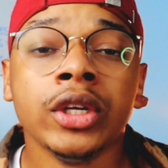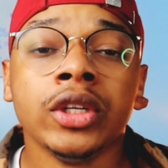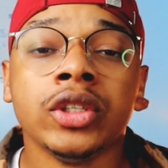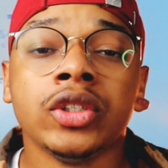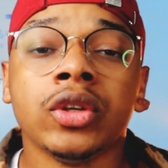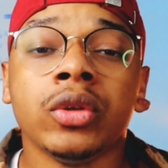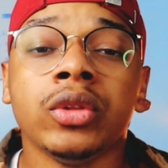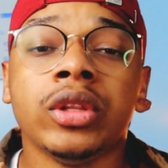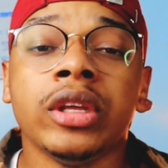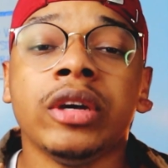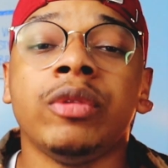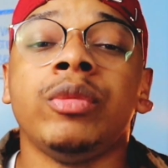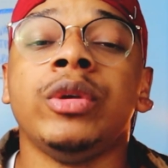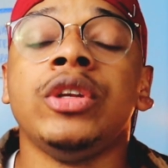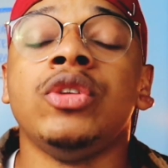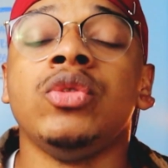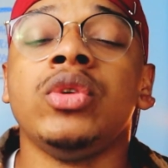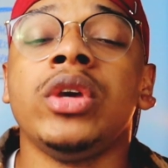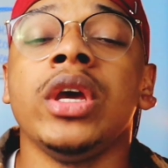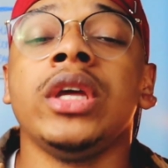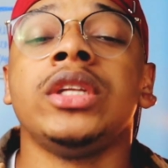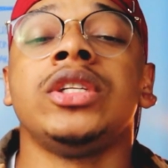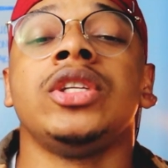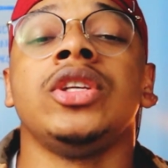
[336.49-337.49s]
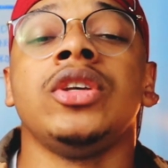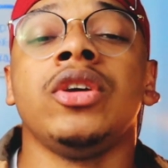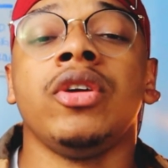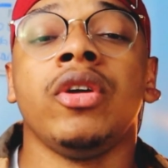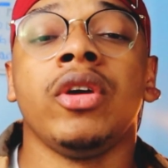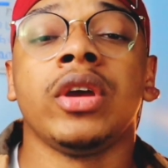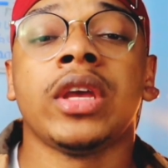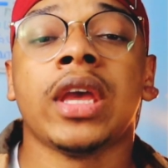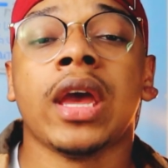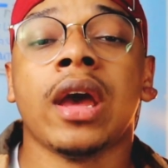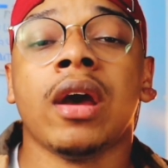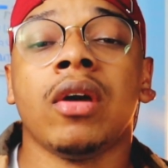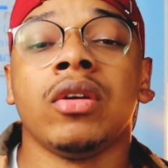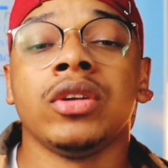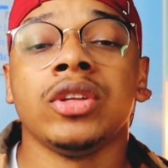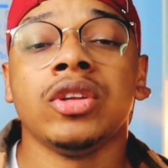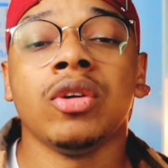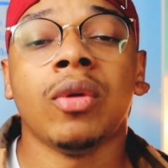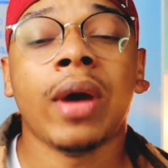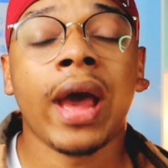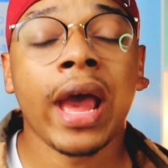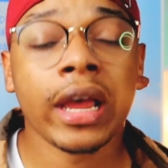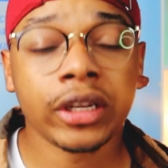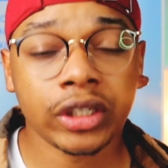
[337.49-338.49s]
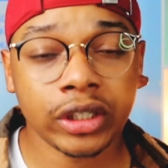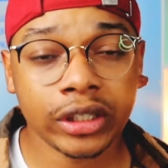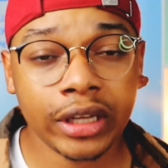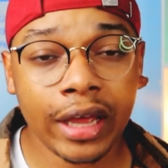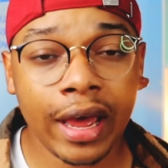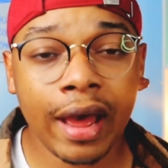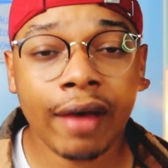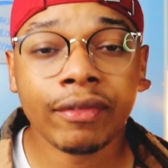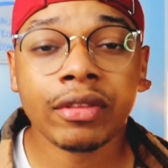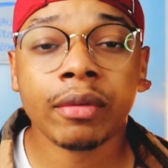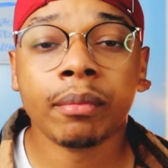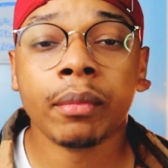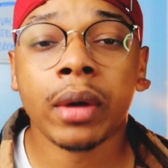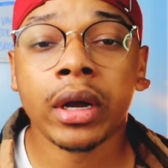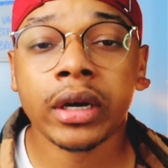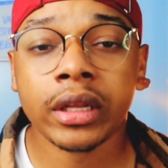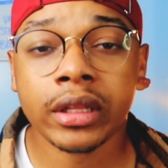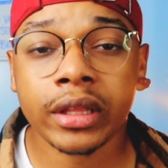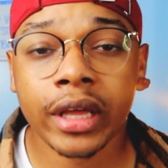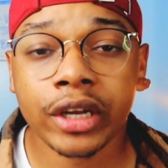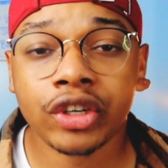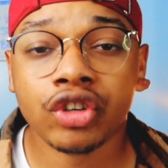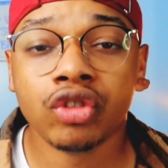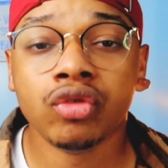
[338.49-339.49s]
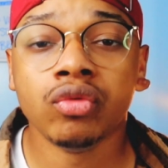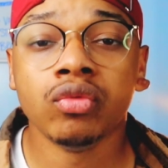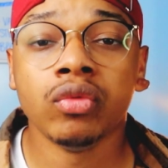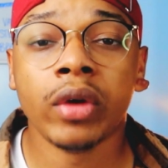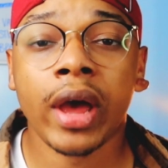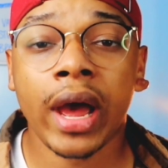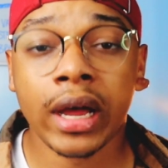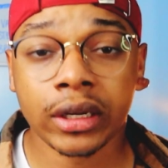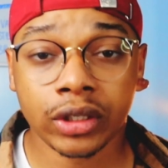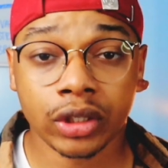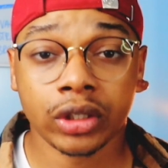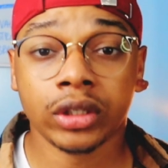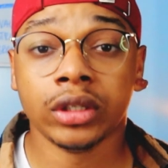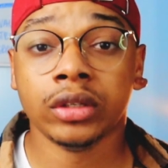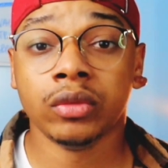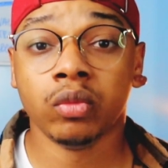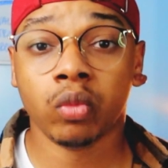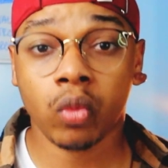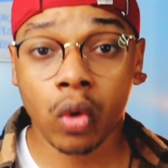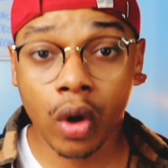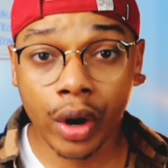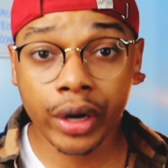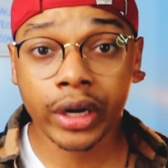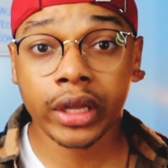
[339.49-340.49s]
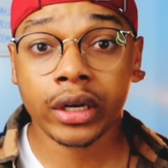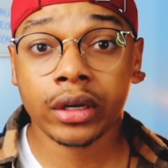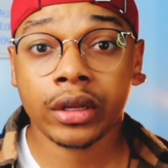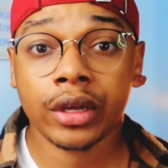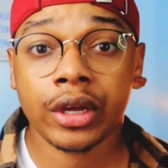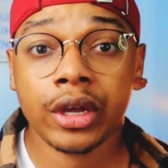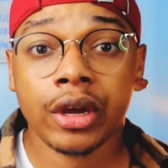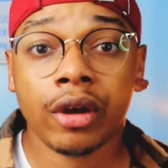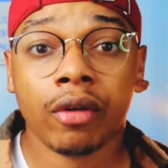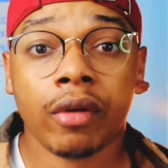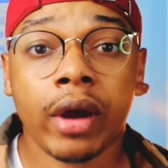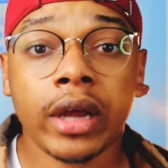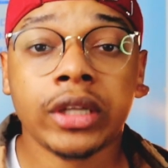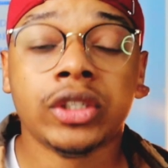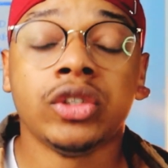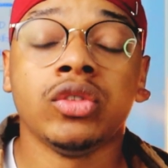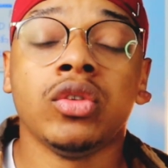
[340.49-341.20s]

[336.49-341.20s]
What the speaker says: so then when you get to your account, you'll actually have the money that you actually wanted, right?